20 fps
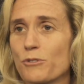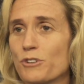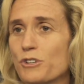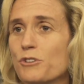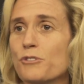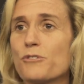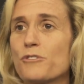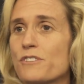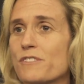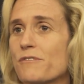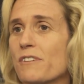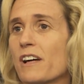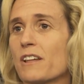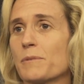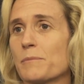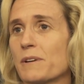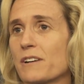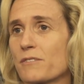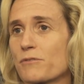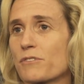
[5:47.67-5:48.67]
youth
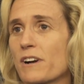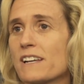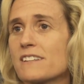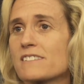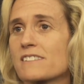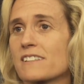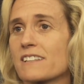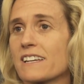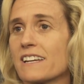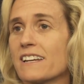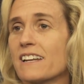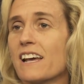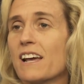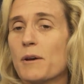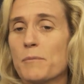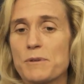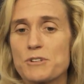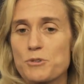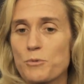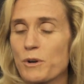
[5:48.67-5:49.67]
development of wrestling
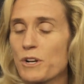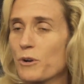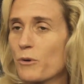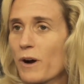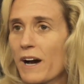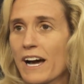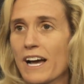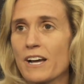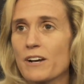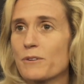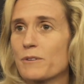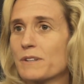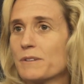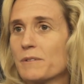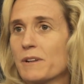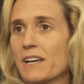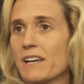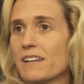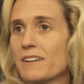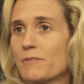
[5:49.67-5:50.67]
between Ohio
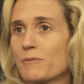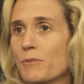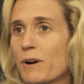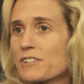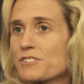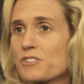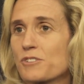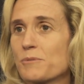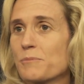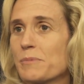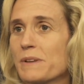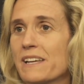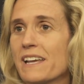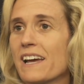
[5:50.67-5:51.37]
and Western PA.